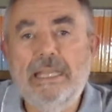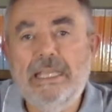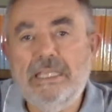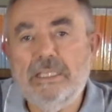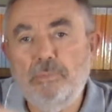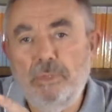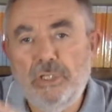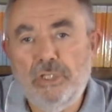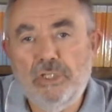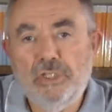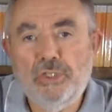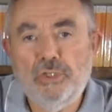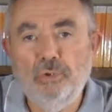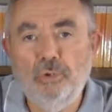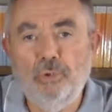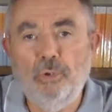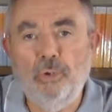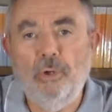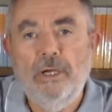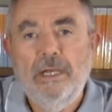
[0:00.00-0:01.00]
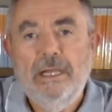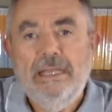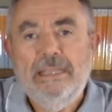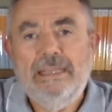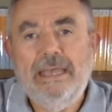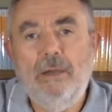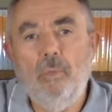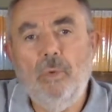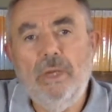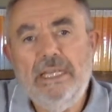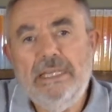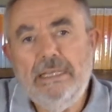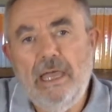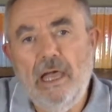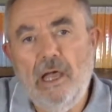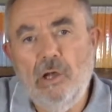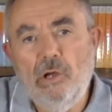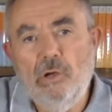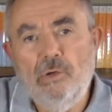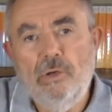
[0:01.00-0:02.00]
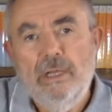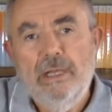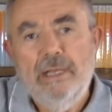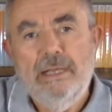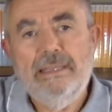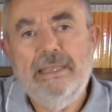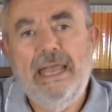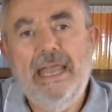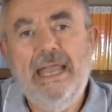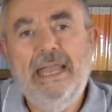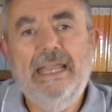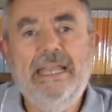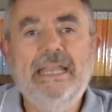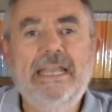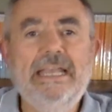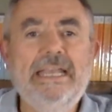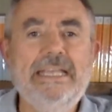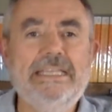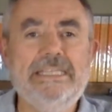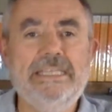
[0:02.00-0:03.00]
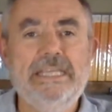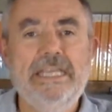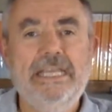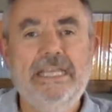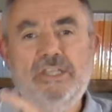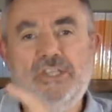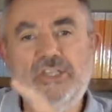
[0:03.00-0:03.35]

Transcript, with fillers: let's be sure that we know that it's